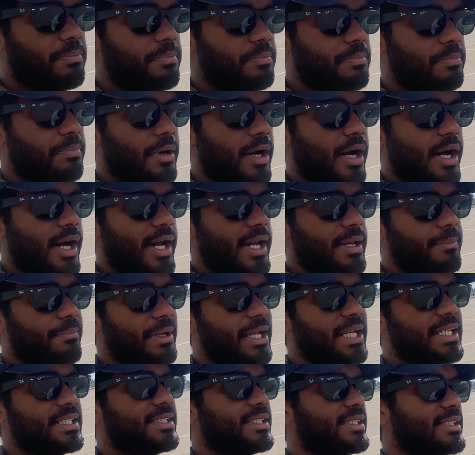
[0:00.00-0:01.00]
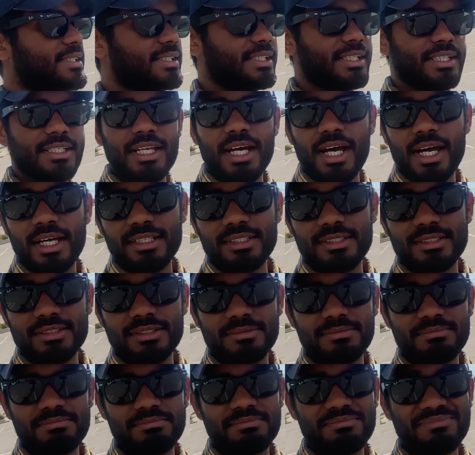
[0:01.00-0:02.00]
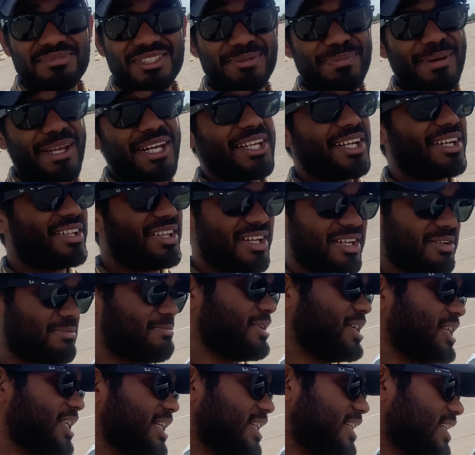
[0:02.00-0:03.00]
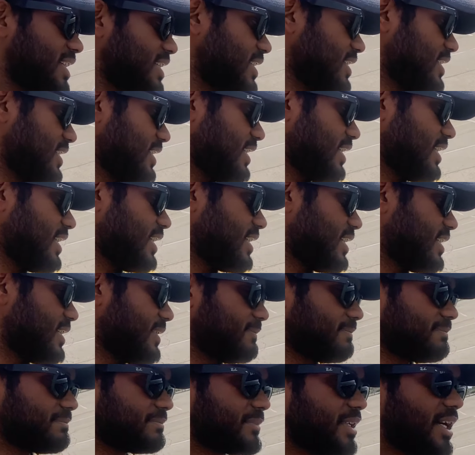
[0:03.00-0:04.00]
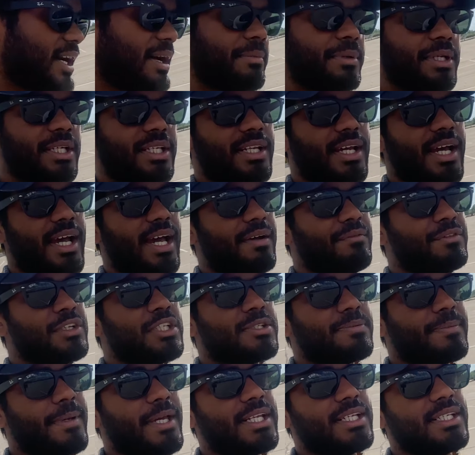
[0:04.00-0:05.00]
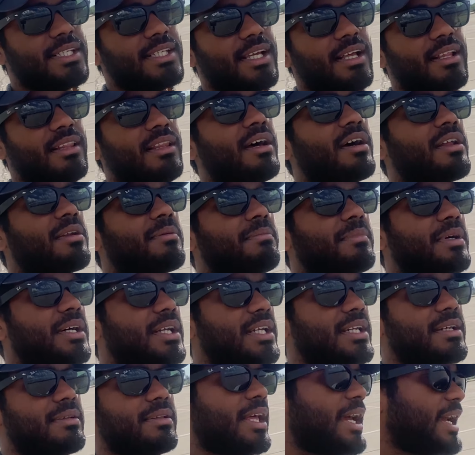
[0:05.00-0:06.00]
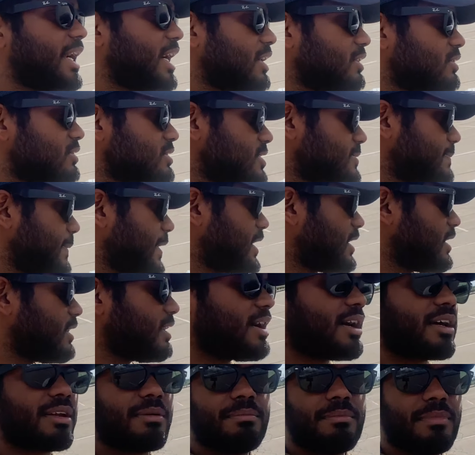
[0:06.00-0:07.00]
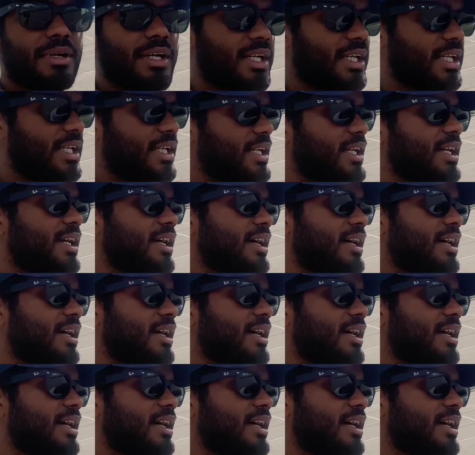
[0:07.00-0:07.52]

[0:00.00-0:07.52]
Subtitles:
by basically not spending a lot of money. I haven't spent a lot of money. Like, I don't spend a lot of money,